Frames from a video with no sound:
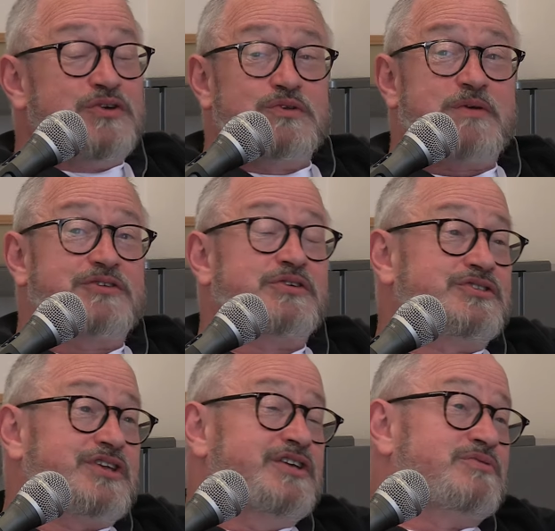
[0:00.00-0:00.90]
I talked about this on
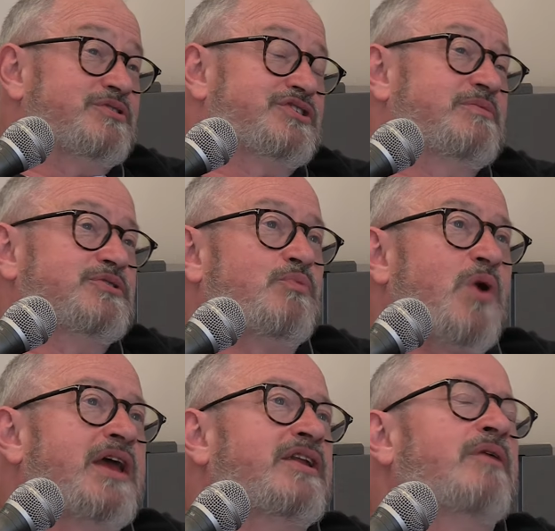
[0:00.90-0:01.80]
stage once because it was a
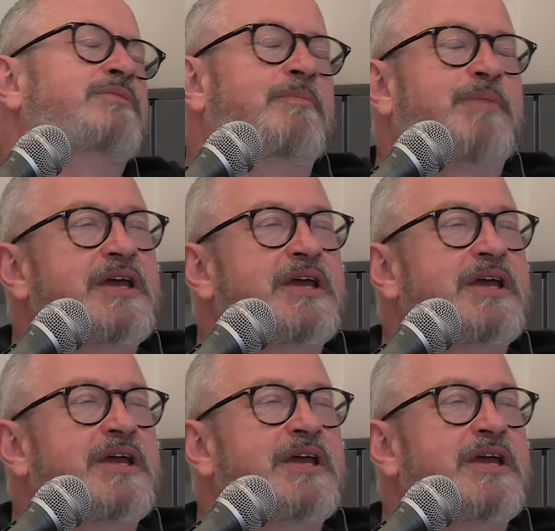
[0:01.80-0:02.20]
way in. I, I